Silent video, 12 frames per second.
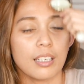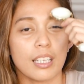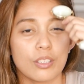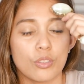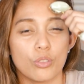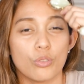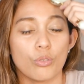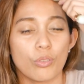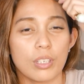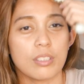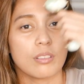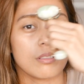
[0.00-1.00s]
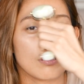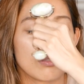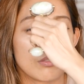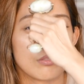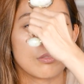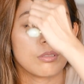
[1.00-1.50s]
unless you do this
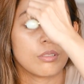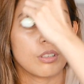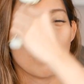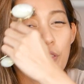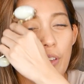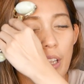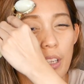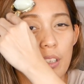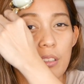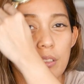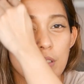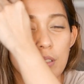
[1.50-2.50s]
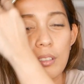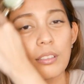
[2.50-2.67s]
to your face.